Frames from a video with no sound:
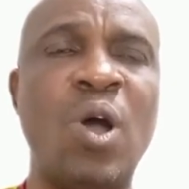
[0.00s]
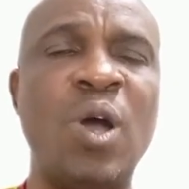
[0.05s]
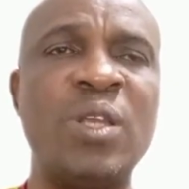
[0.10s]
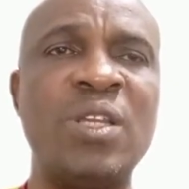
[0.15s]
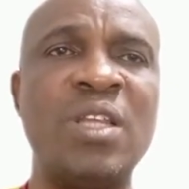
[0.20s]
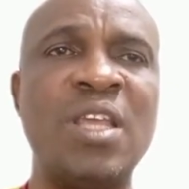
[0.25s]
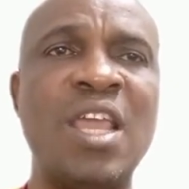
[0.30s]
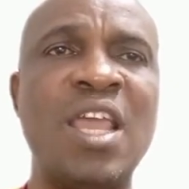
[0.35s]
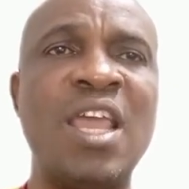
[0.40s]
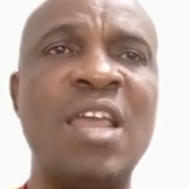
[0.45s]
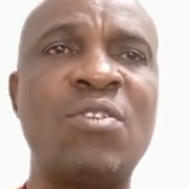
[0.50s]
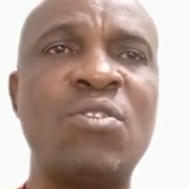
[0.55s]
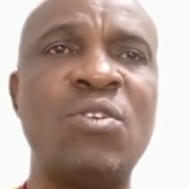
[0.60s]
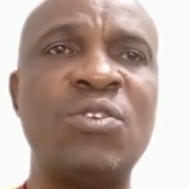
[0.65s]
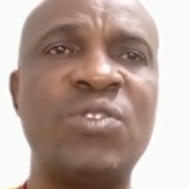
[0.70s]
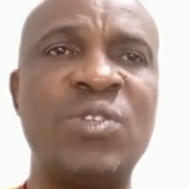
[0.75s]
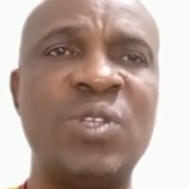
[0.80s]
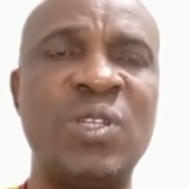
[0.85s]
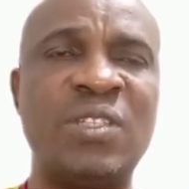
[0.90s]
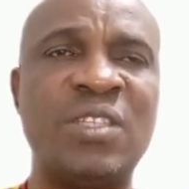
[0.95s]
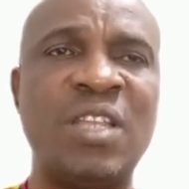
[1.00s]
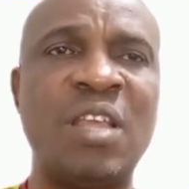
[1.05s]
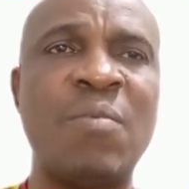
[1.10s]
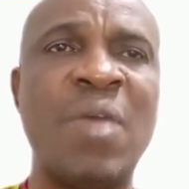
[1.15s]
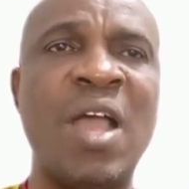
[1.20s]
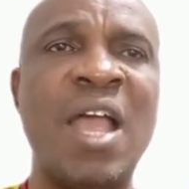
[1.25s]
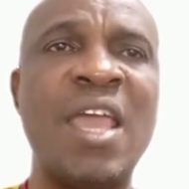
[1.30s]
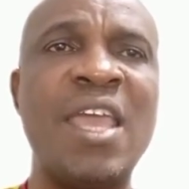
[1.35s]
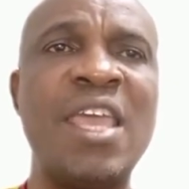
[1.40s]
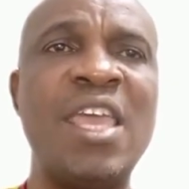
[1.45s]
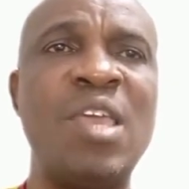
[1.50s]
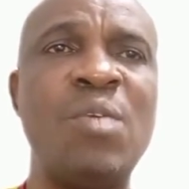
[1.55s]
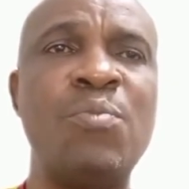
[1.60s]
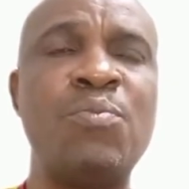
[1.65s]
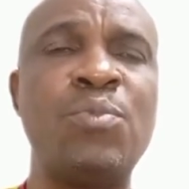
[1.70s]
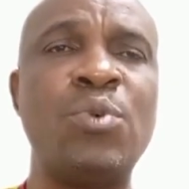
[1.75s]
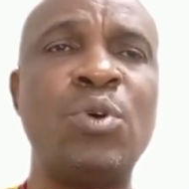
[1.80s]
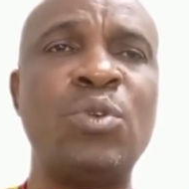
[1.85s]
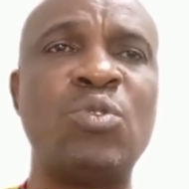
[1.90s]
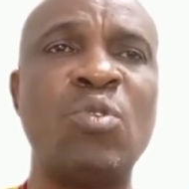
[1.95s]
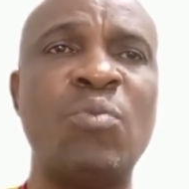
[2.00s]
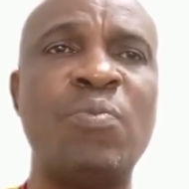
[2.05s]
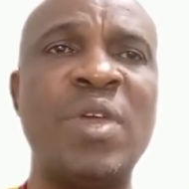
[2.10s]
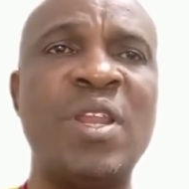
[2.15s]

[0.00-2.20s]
on the ecosystem are able to